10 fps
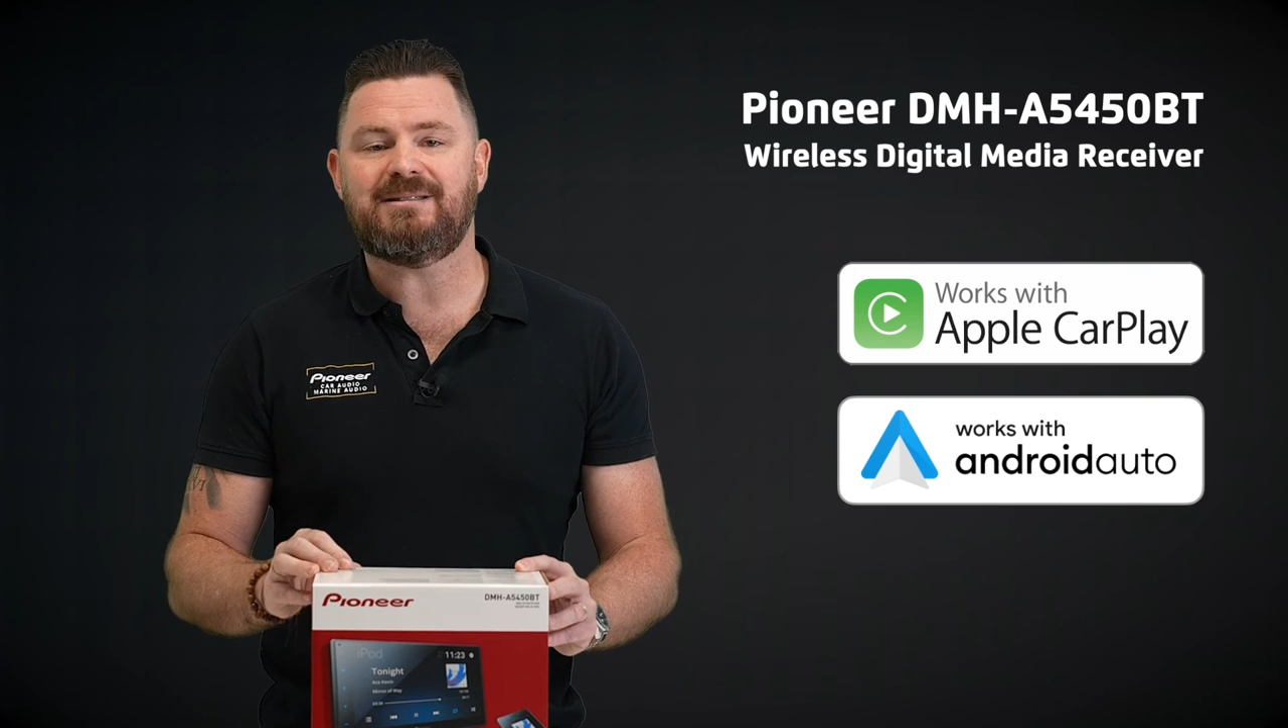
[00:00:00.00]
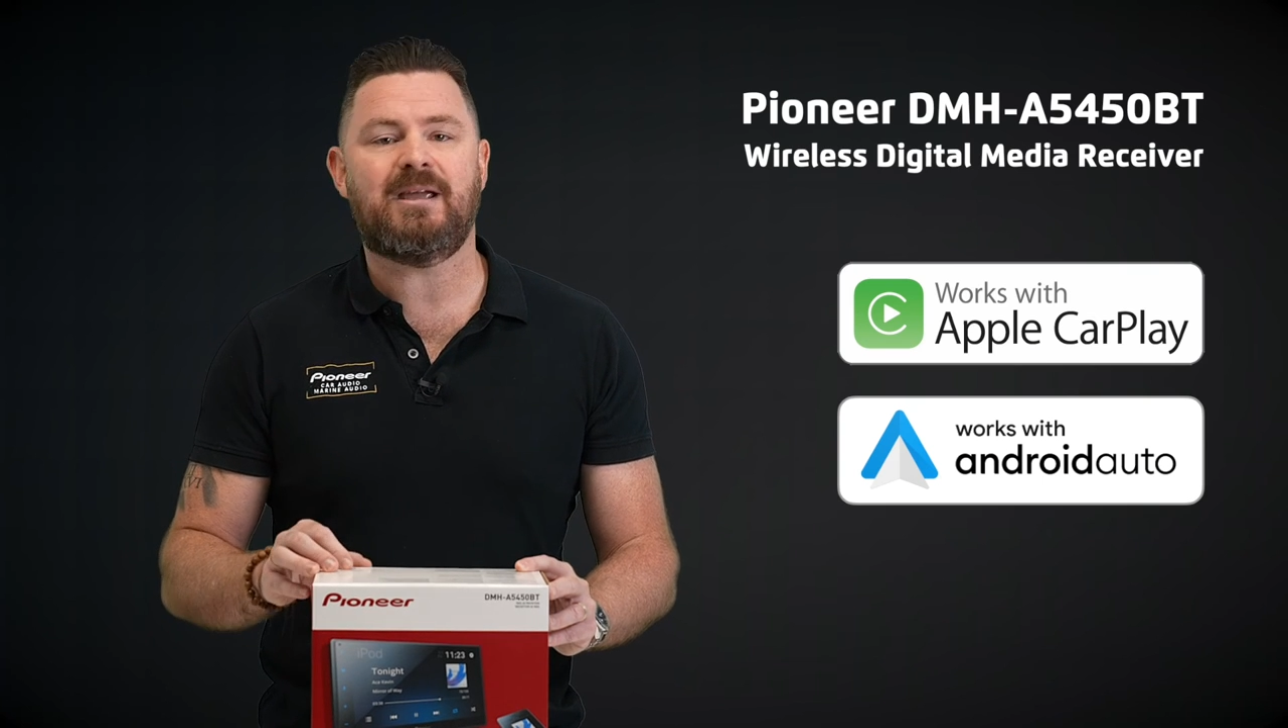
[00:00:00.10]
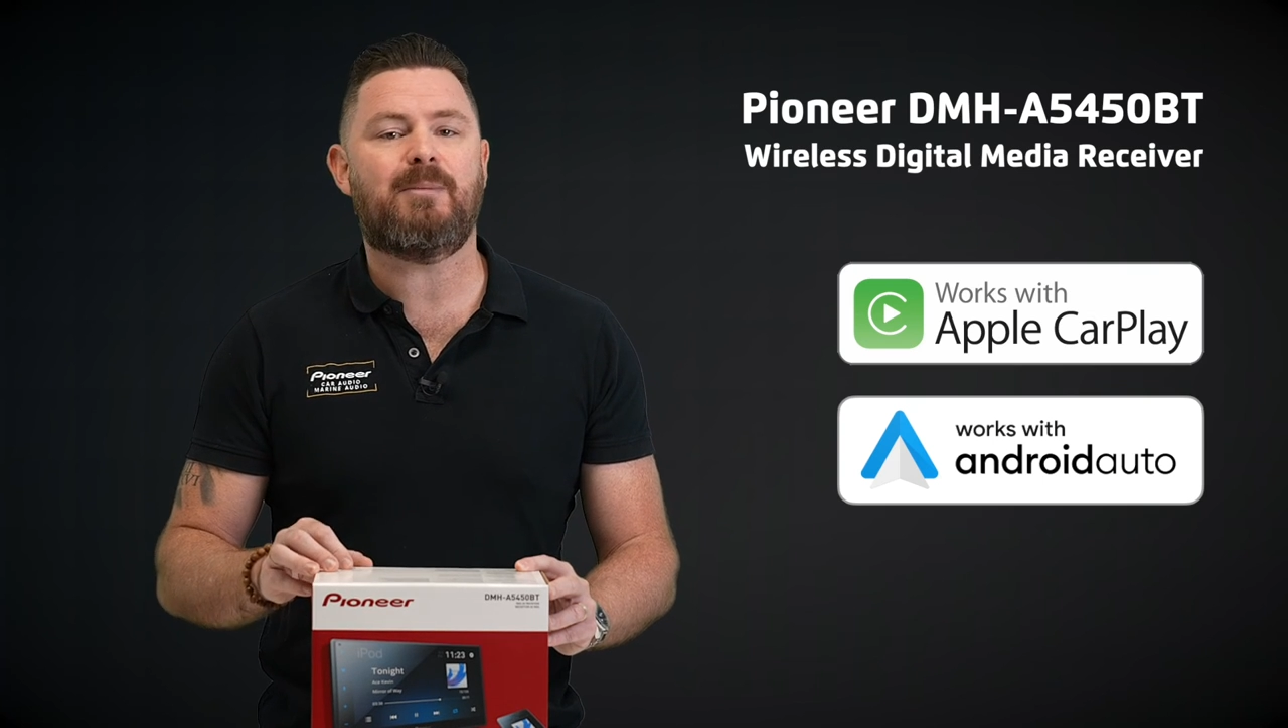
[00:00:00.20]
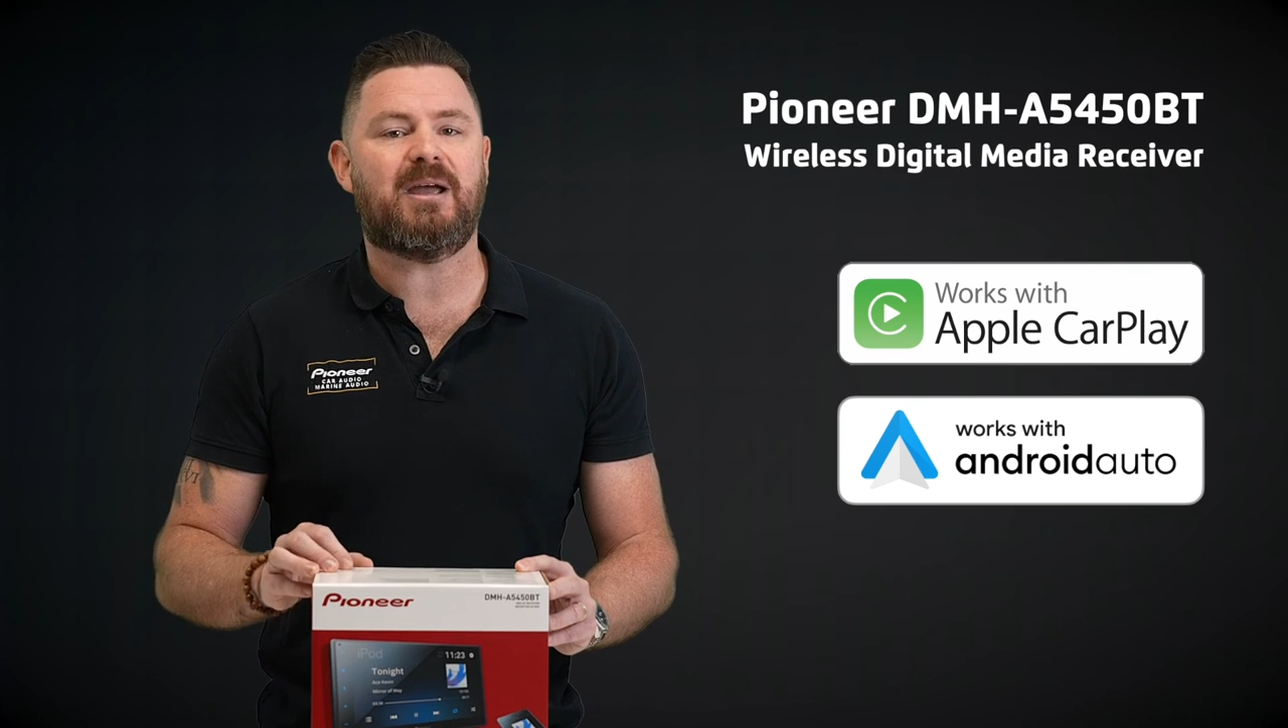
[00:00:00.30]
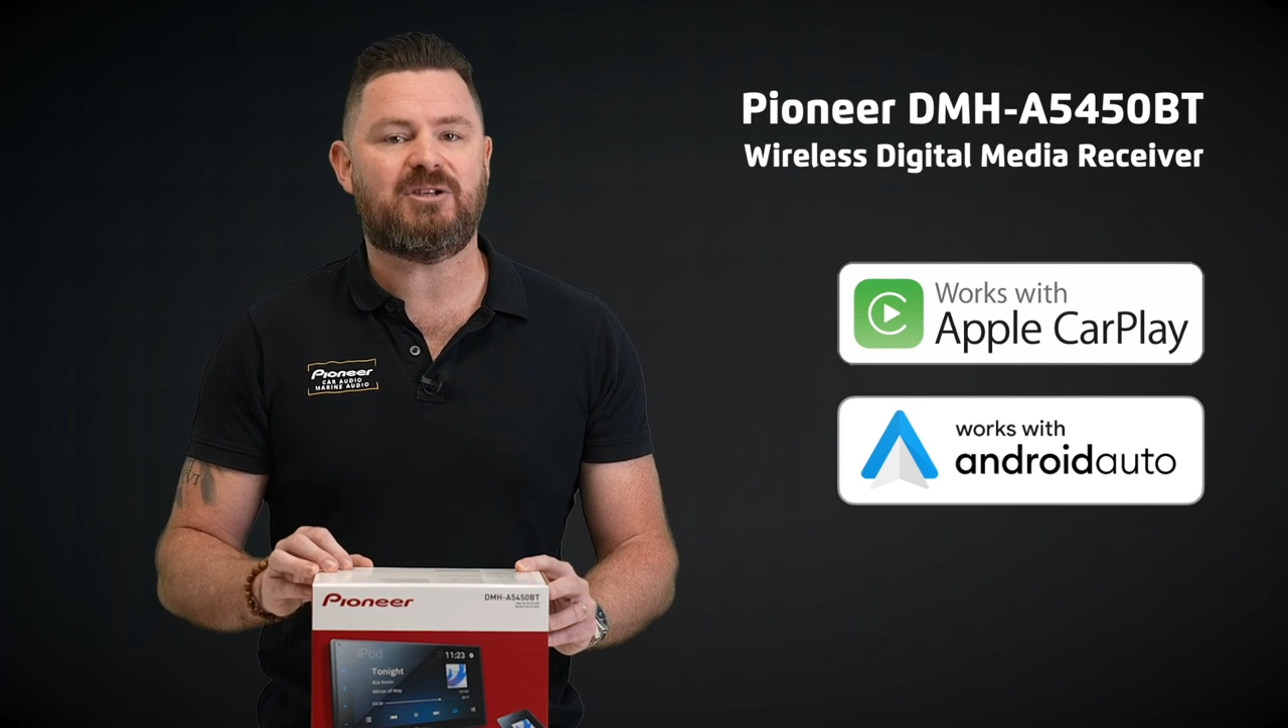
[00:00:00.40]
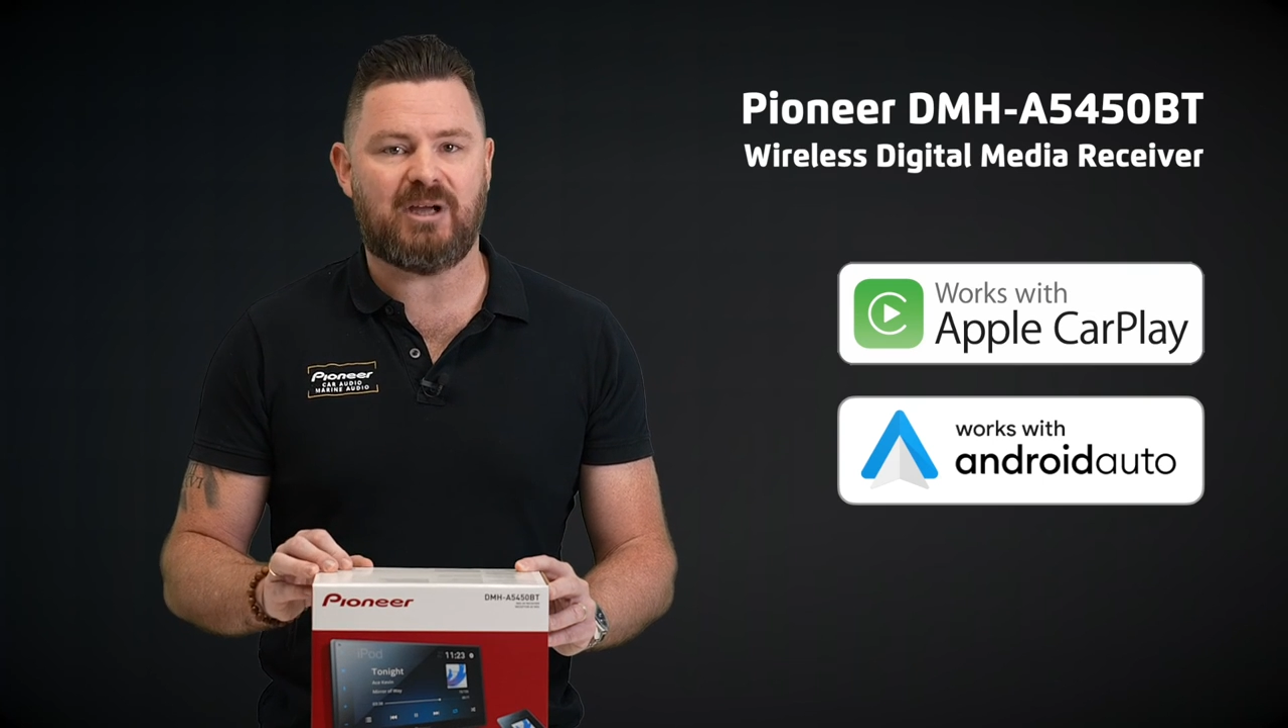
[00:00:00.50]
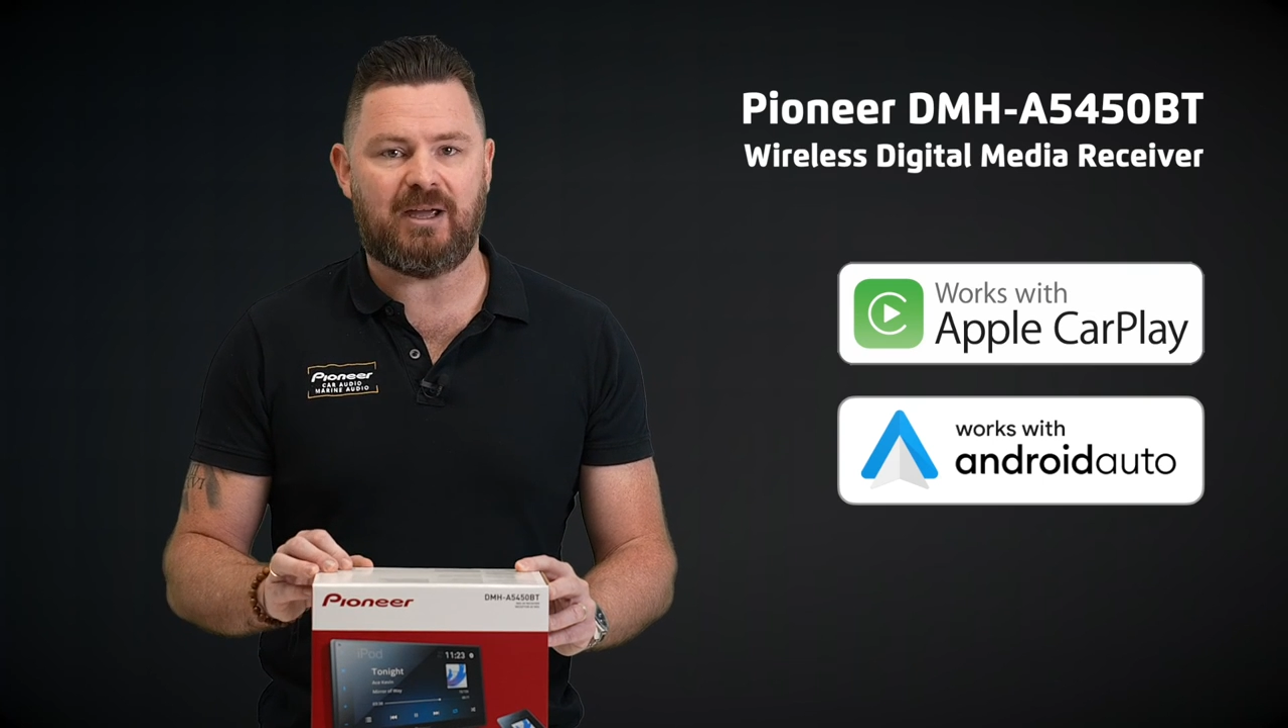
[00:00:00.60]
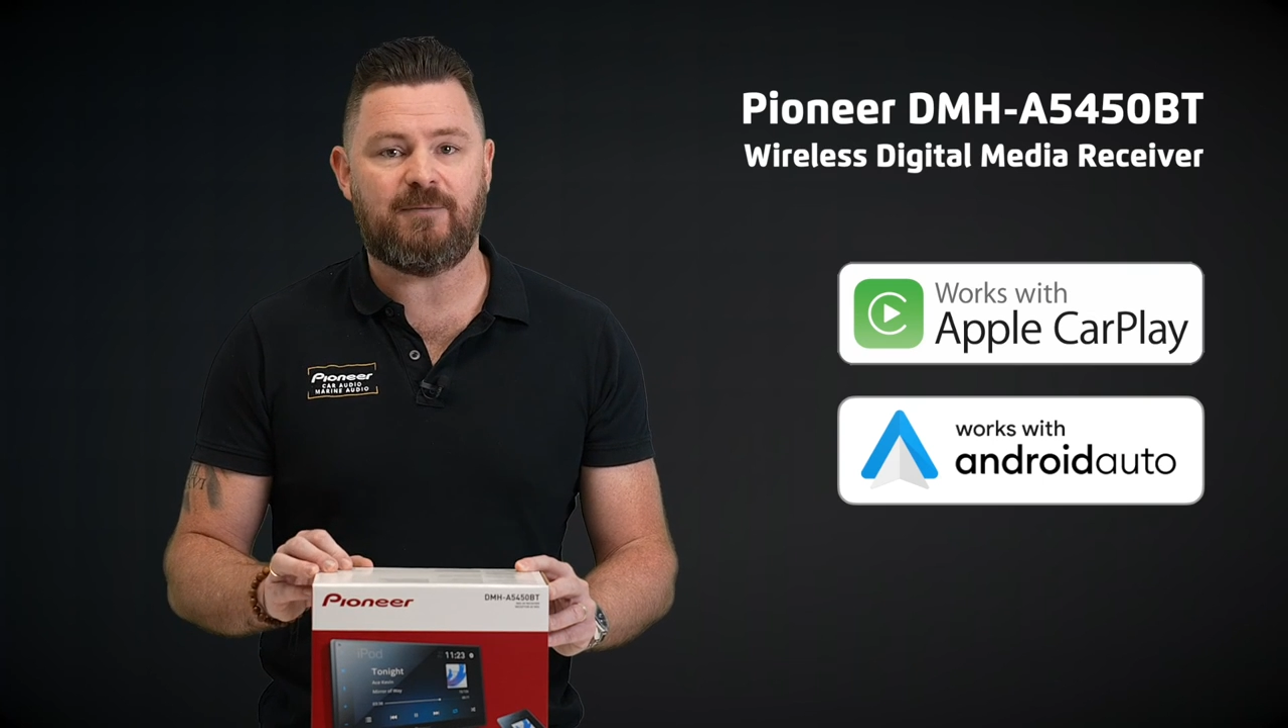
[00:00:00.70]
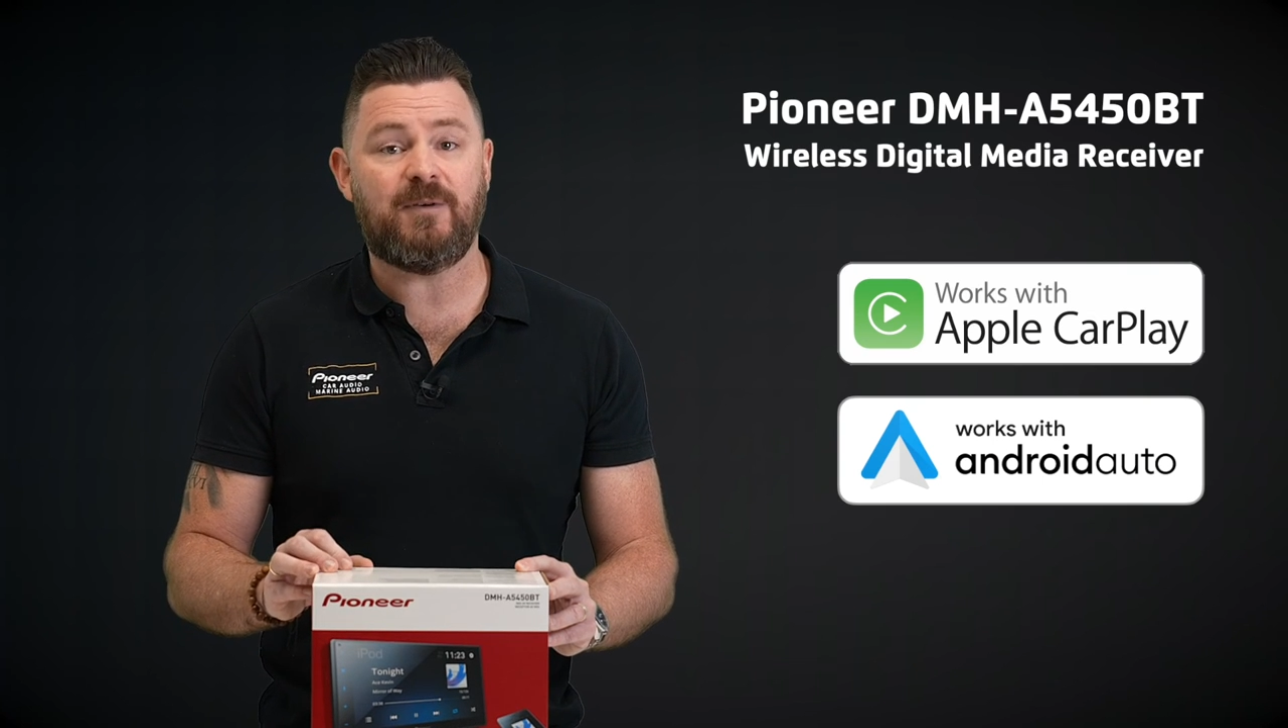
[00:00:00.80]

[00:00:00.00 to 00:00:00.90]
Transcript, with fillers: DMHA